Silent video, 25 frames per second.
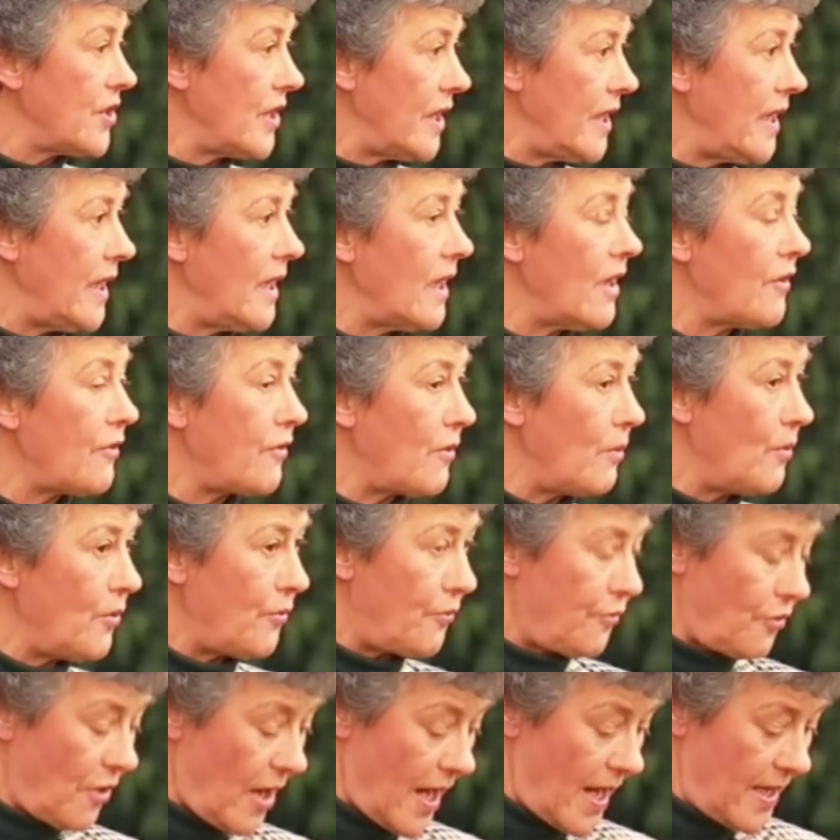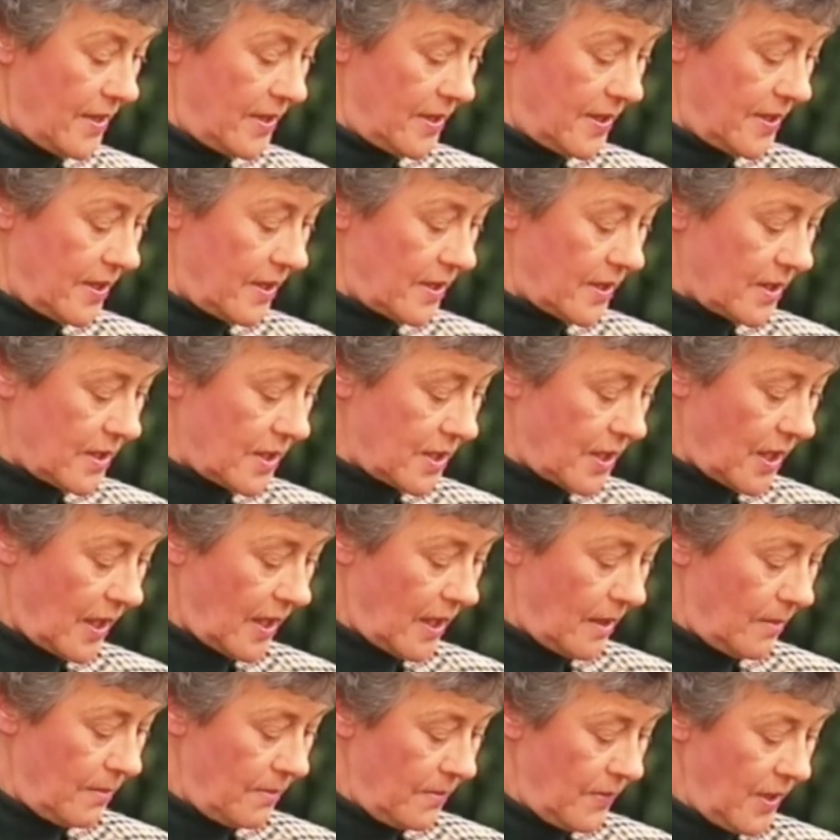to hear from a friend that
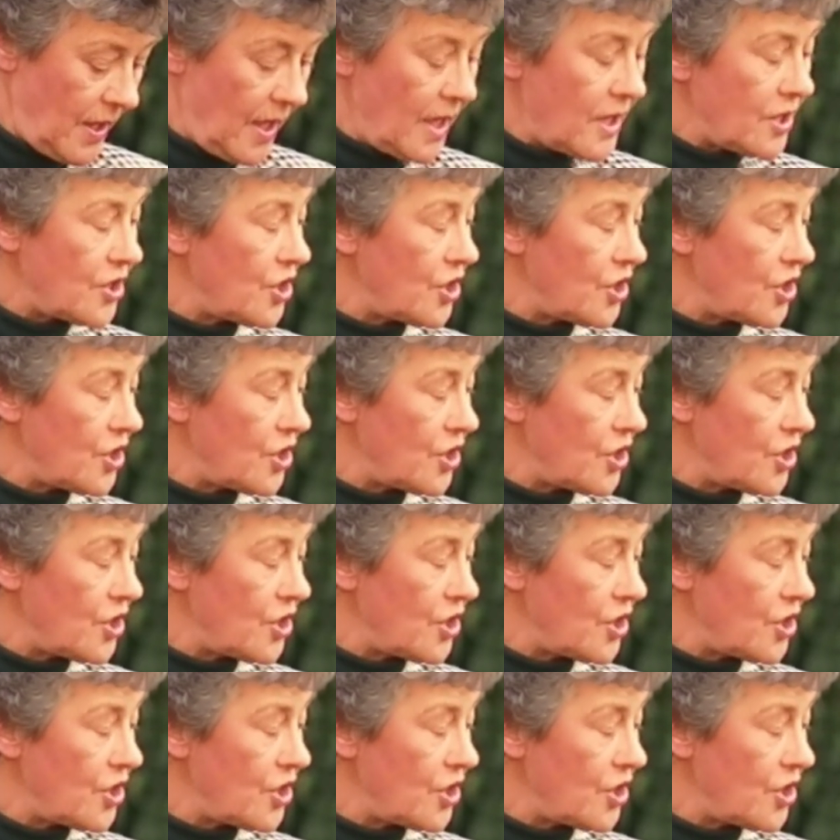um,